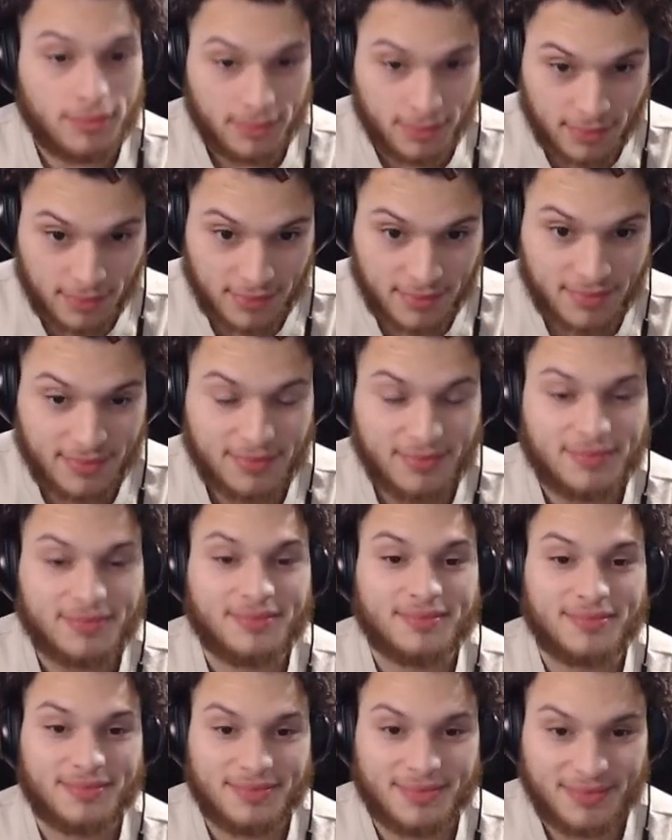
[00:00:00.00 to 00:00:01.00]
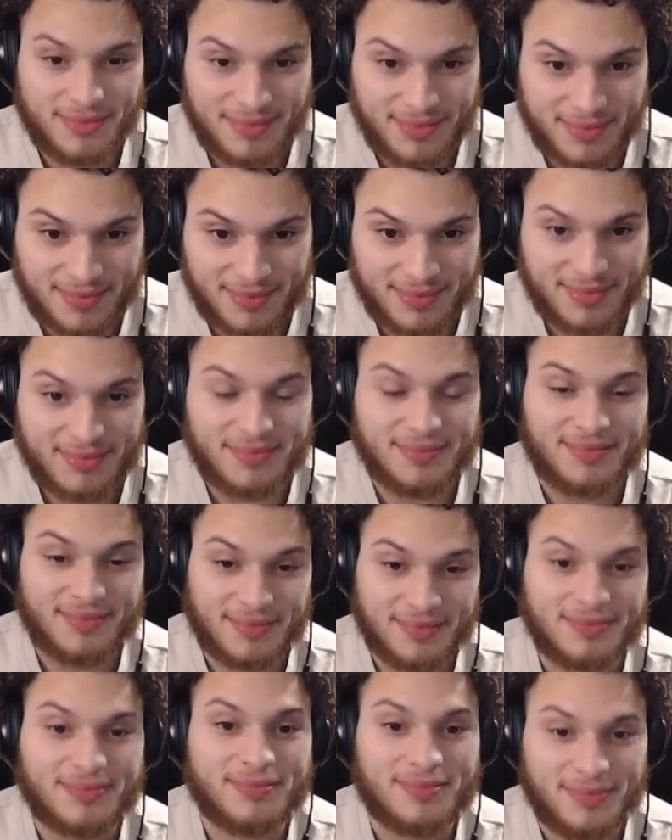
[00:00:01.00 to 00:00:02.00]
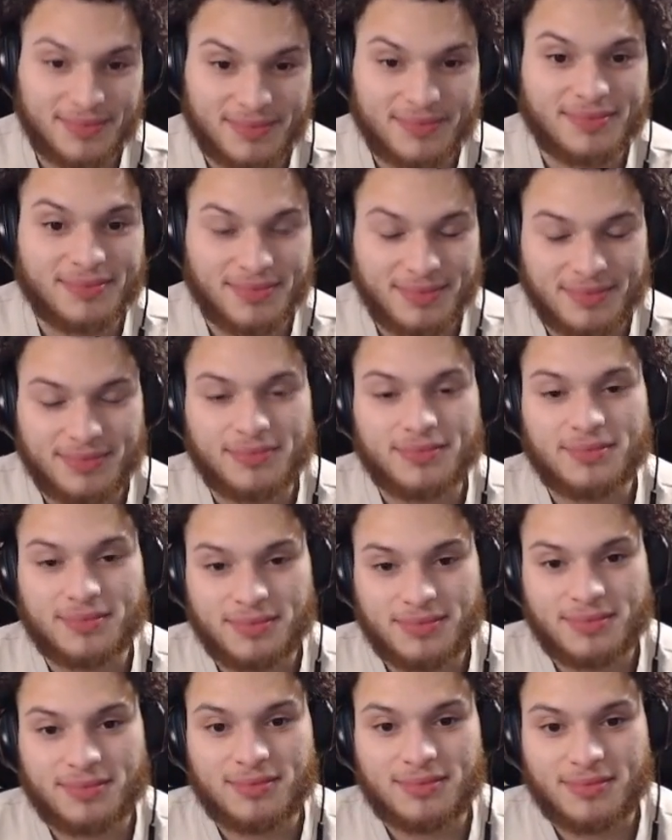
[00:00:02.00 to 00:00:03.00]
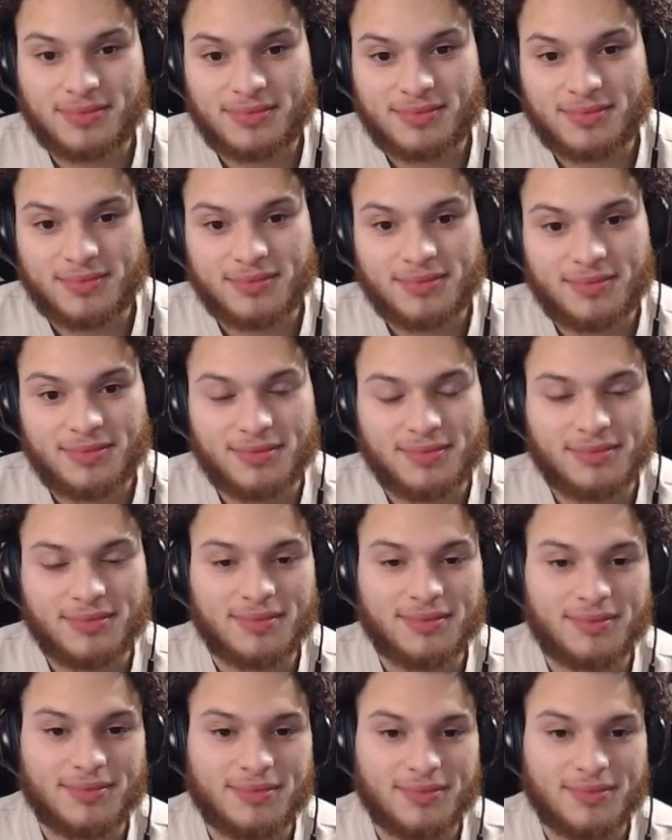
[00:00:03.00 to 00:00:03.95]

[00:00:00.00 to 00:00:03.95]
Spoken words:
(not speaking)